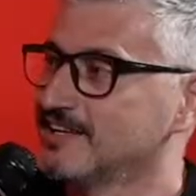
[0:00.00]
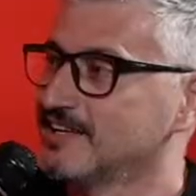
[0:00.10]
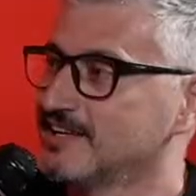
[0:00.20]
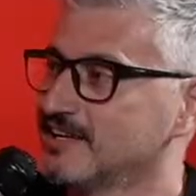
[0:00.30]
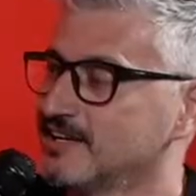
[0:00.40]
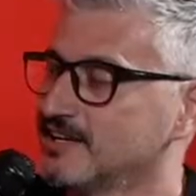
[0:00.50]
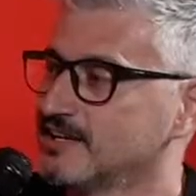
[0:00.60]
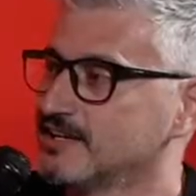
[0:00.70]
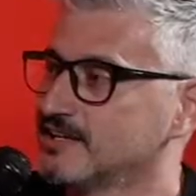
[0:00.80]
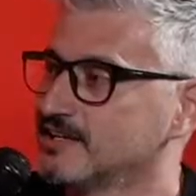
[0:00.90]

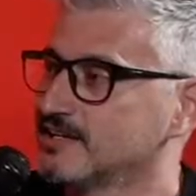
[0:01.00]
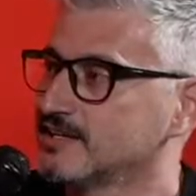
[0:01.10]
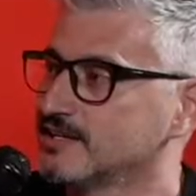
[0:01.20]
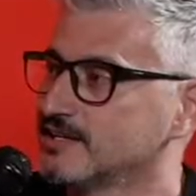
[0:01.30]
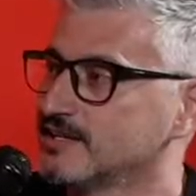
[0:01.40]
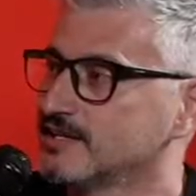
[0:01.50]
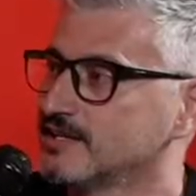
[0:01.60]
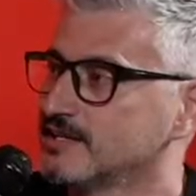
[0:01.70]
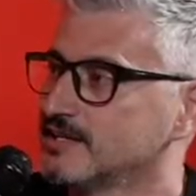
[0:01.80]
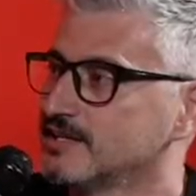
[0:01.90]

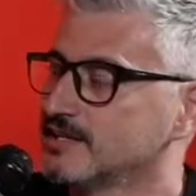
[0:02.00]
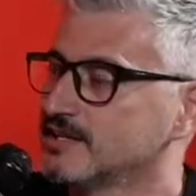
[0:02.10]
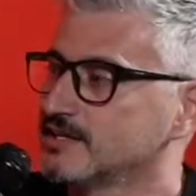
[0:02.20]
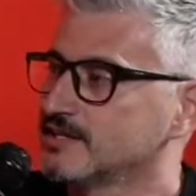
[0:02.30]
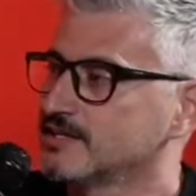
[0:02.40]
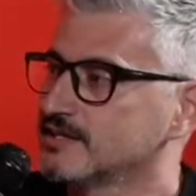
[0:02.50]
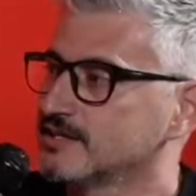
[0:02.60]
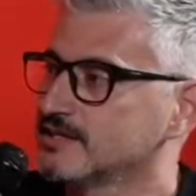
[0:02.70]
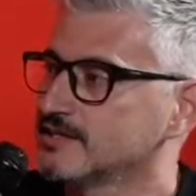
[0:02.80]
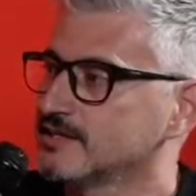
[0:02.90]

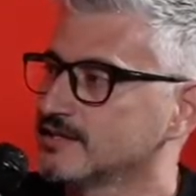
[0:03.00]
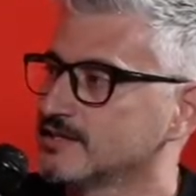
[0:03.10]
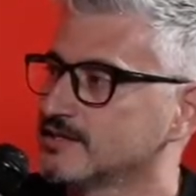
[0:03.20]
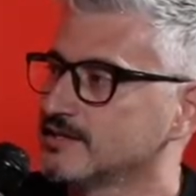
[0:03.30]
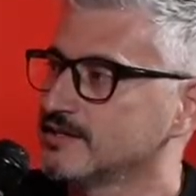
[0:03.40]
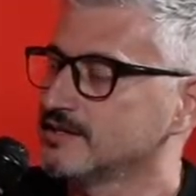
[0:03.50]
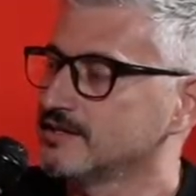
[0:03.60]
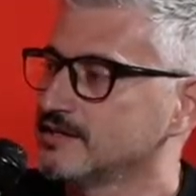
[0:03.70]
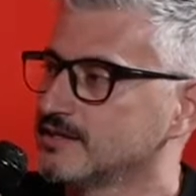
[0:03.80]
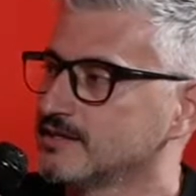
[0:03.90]

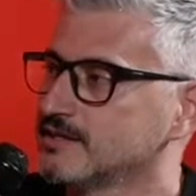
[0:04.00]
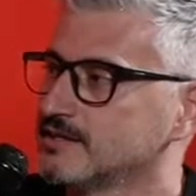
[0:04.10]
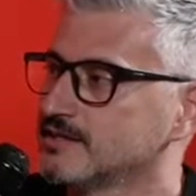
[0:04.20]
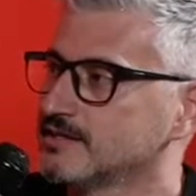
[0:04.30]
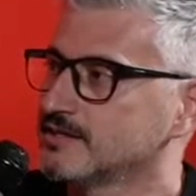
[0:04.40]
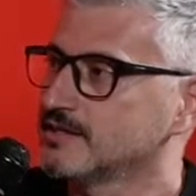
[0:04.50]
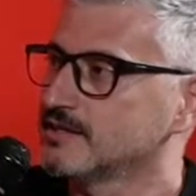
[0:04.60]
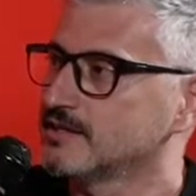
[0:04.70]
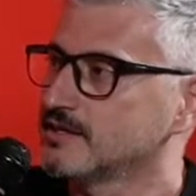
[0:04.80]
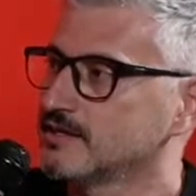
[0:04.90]

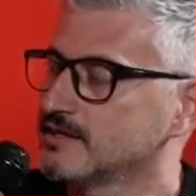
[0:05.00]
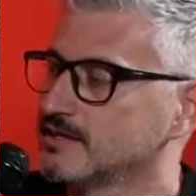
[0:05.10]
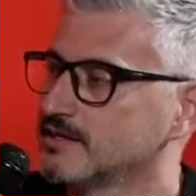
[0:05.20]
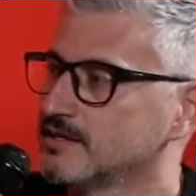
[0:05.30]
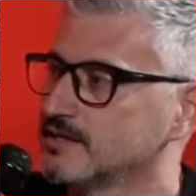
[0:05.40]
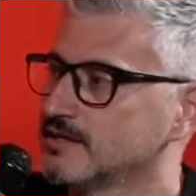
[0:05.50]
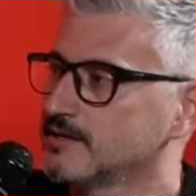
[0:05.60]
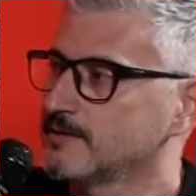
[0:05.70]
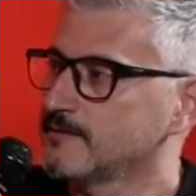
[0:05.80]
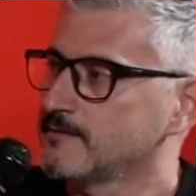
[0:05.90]

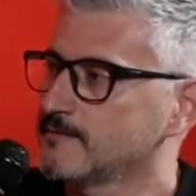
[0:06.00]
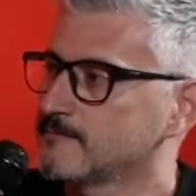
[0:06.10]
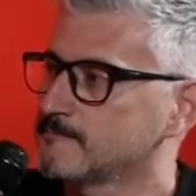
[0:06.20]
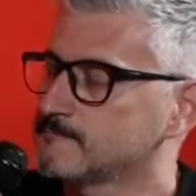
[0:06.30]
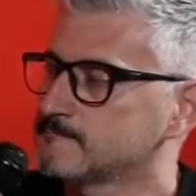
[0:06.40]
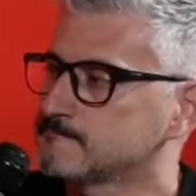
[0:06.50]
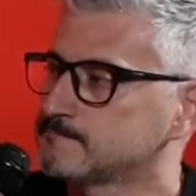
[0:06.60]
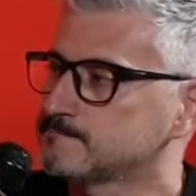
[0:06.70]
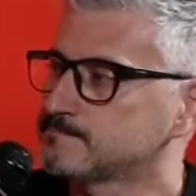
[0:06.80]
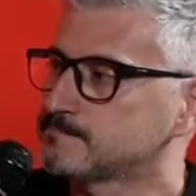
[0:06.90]
No words are spoken by the person on screen.